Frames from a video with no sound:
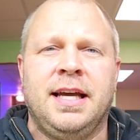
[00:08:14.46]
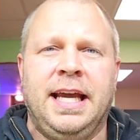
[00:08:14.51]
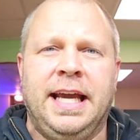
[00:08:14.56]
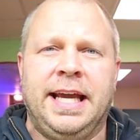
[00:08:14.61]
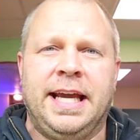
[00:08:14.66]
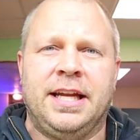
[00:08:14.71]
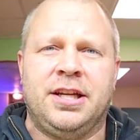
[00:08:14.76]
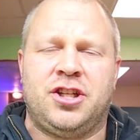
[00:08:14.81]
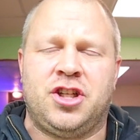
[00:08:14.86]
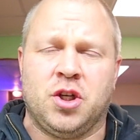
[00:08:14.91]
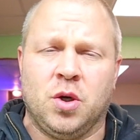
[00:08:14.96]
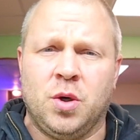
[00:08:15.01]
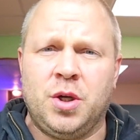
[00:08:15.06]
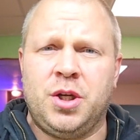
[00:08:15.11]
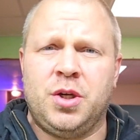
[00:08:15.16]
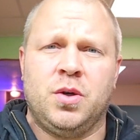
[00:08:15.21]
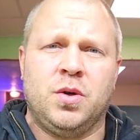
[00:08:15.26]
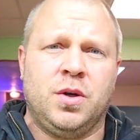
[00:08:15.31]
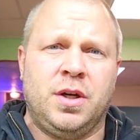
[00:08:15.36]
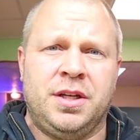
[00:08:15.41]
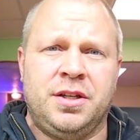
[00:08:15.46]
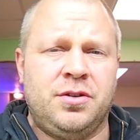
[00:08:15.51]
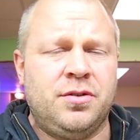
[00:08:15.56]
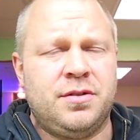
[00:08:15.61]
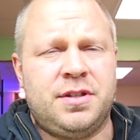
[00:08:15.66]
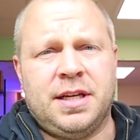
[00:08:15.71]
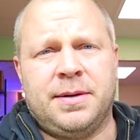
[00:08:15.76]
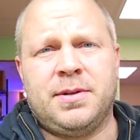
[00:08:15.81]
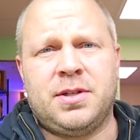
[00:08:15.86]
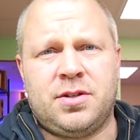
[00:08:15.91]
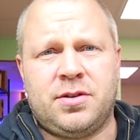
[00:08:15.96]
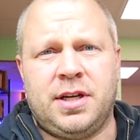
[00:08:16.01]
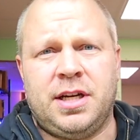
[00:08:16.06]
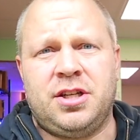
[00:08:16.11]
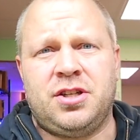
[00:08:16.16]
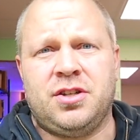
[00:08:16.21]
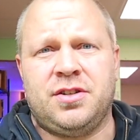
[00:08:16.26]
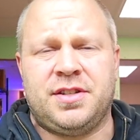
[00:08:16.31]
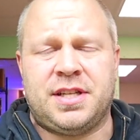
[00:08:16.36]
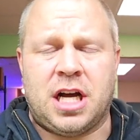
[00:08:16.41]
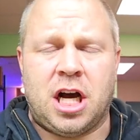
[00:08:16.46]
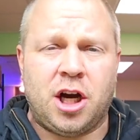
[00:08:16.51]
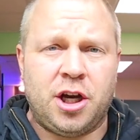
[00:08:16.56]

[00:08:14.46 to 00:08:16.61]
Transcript: and show you and do demonstrations and